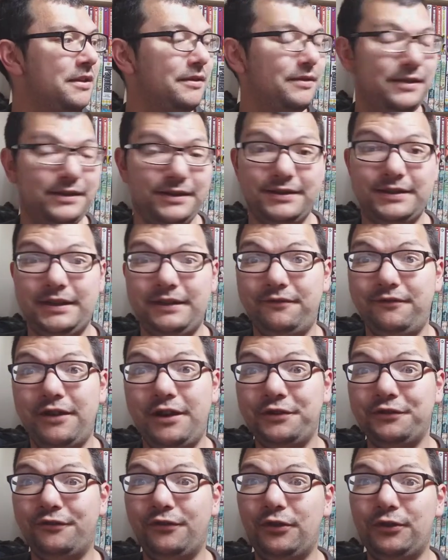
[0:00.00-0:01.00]
Like I say,
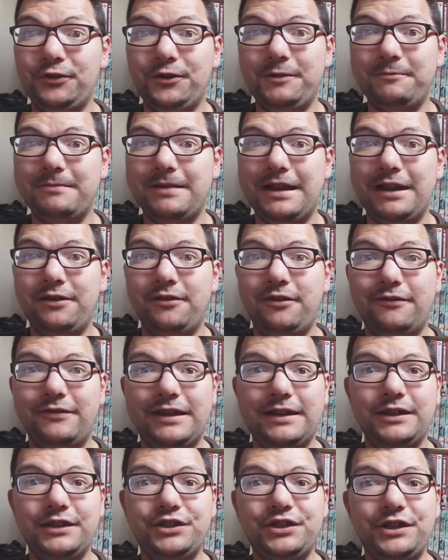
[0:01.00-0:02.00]
Final Volume of
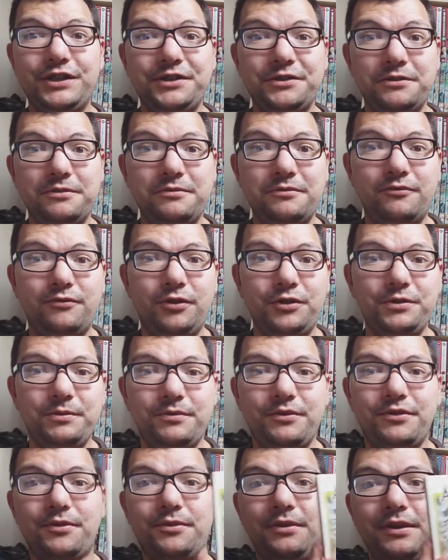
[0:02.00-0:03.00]
Alichino,
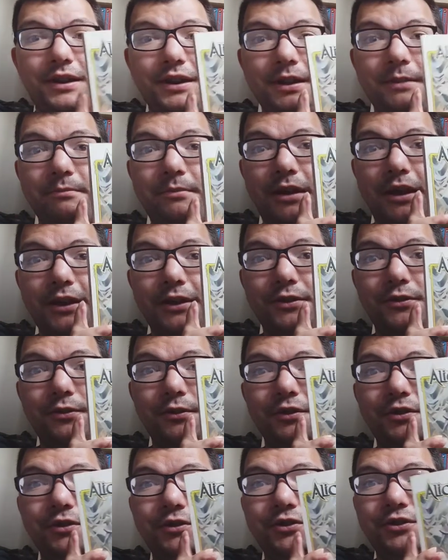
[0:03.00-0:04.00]
Volume 3 by
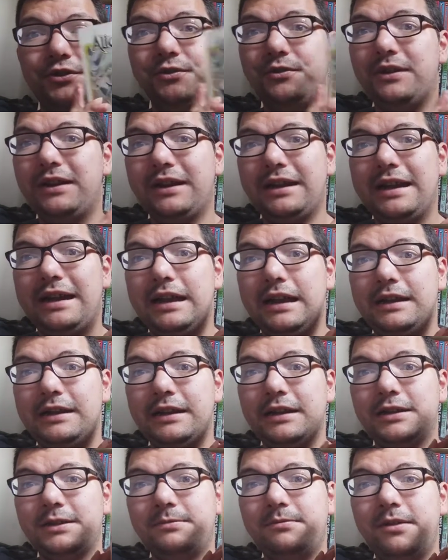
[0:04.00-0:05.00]
Kouyu Shurei, and
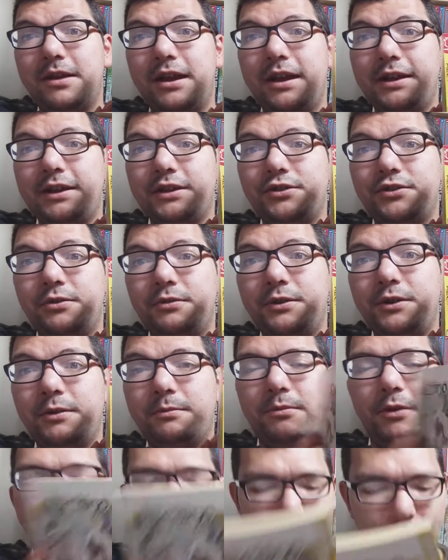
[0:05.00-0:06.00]
it's by Tokyo
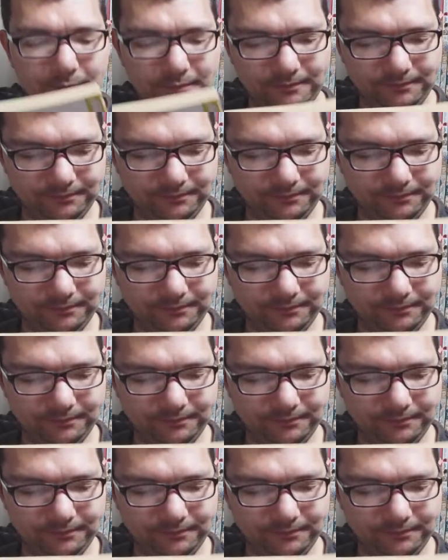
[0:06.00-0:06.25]
Pop.